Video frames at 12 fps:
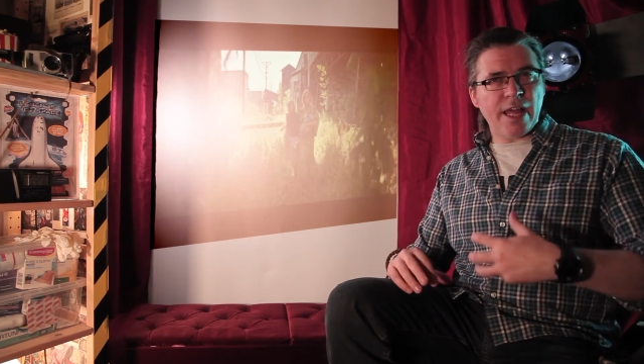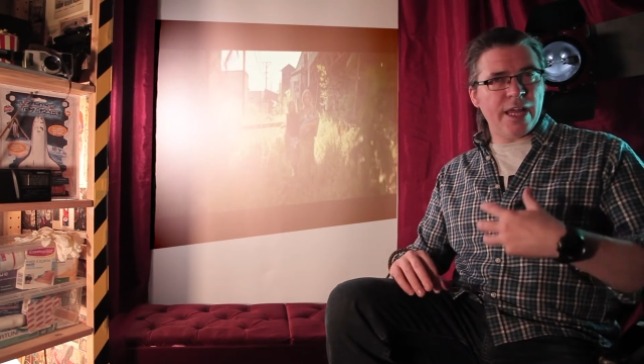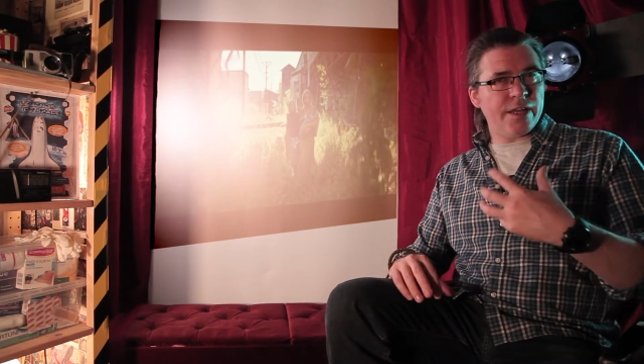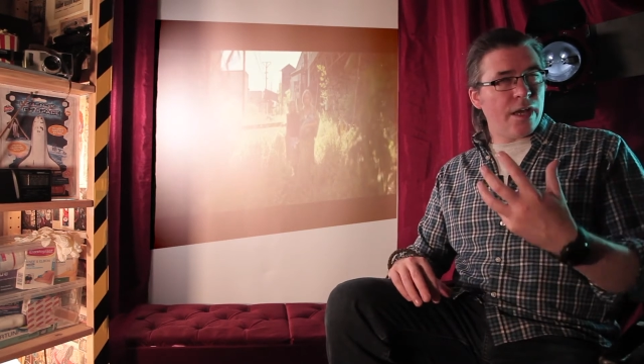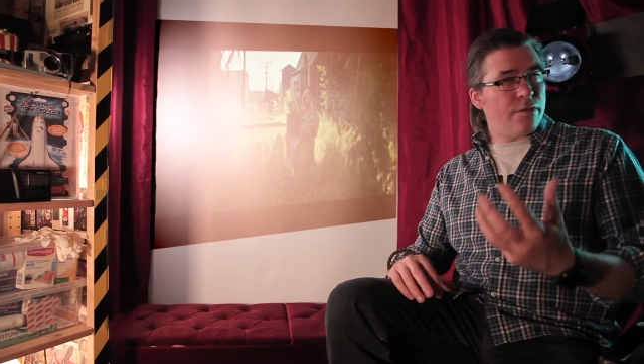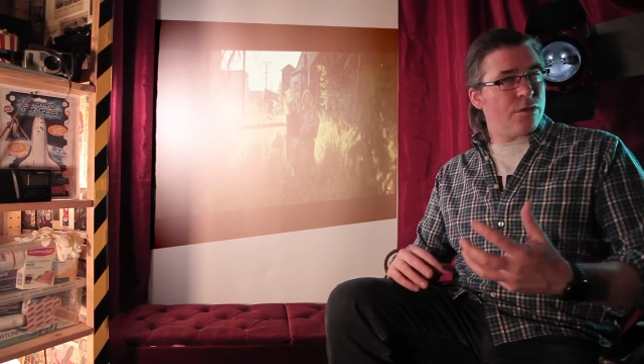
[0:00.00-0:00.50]

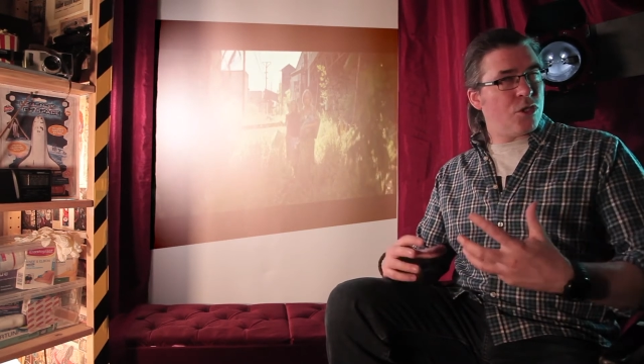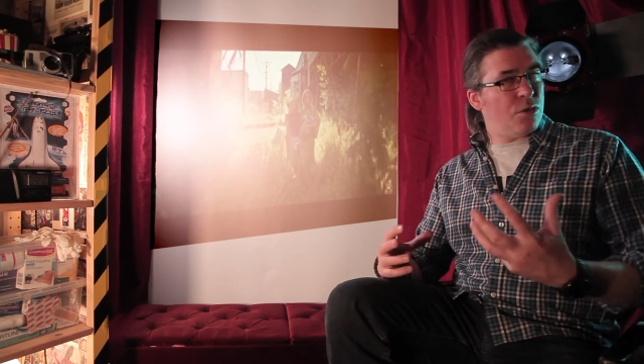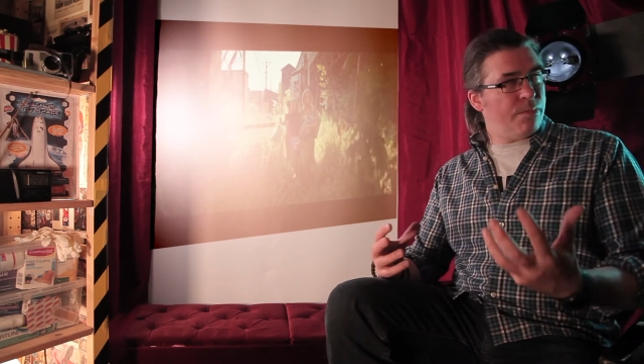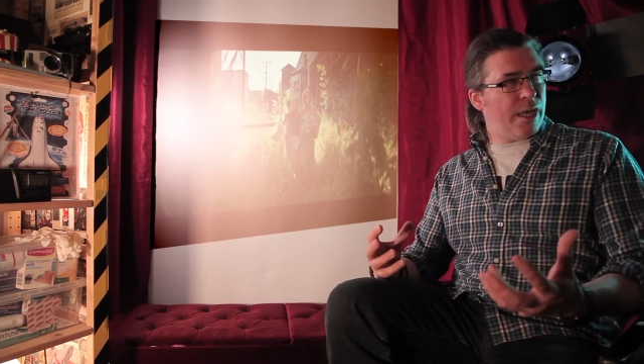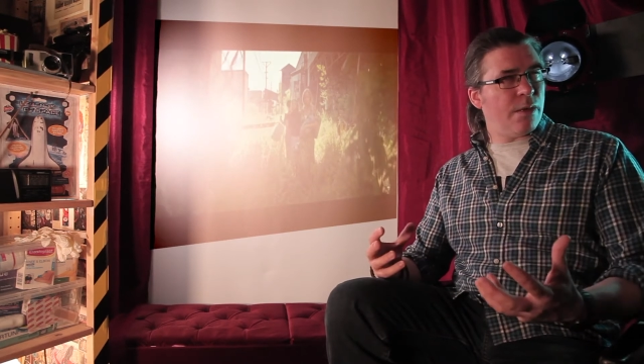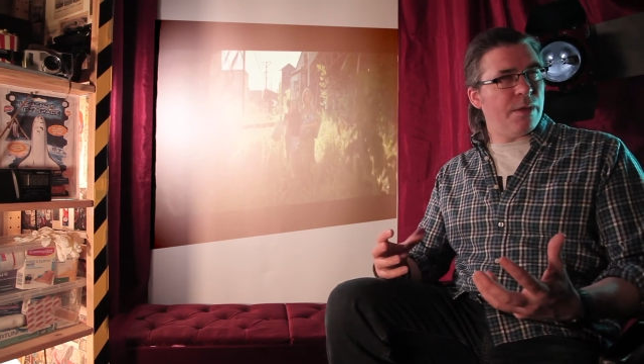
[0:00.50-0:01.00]
and others who
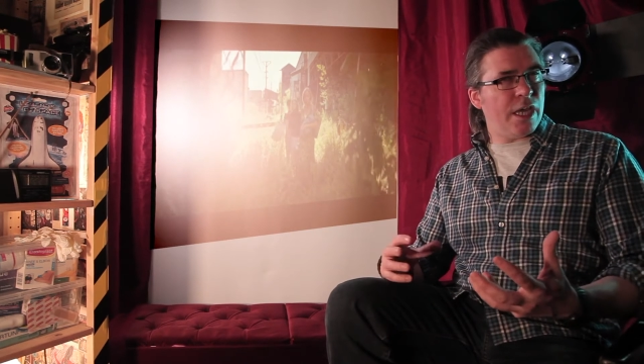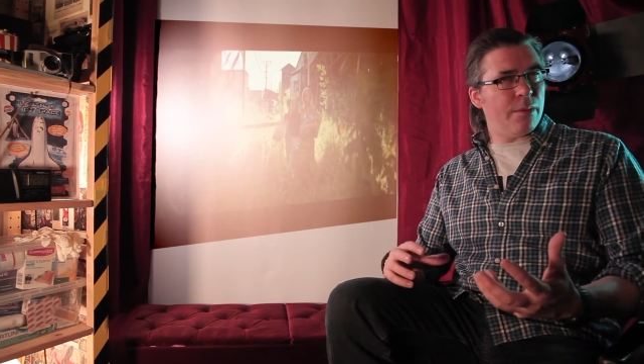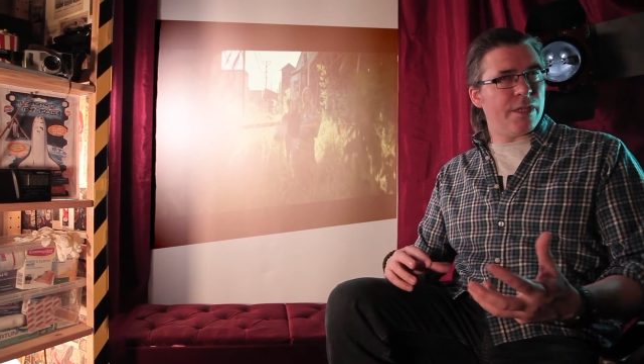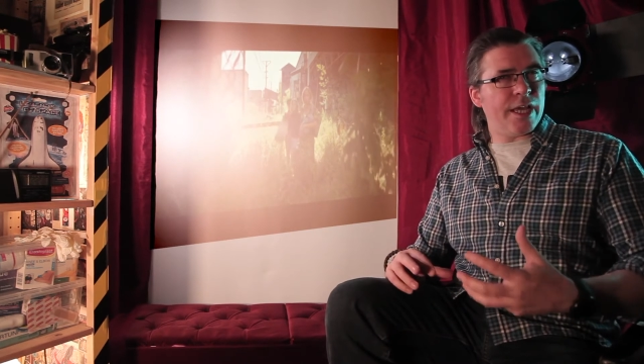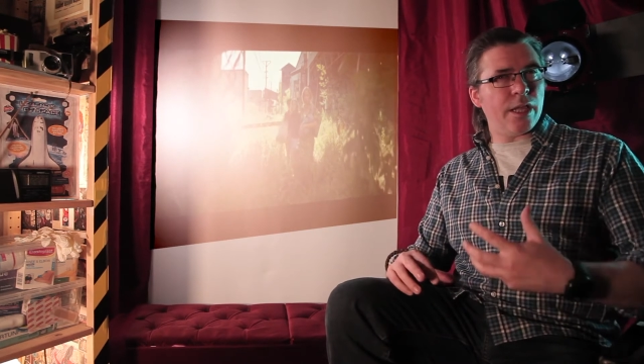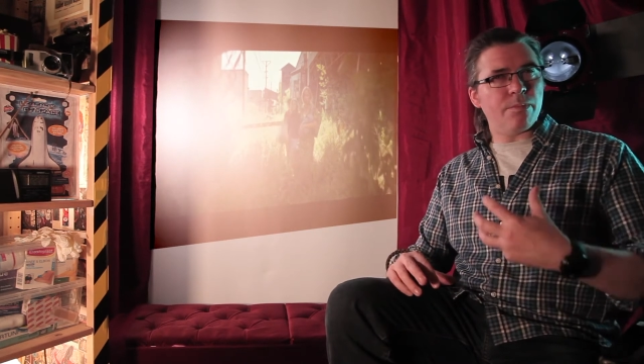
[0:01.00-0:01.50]
may be
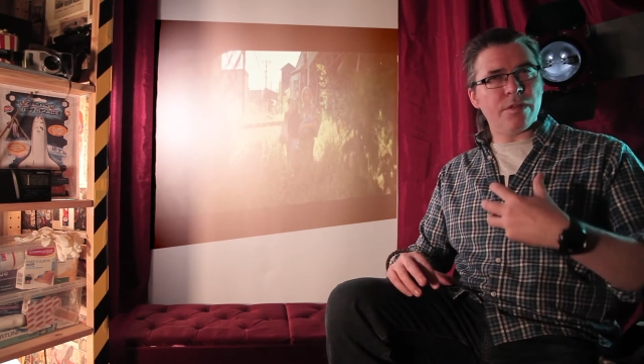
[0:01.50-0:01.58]
able to help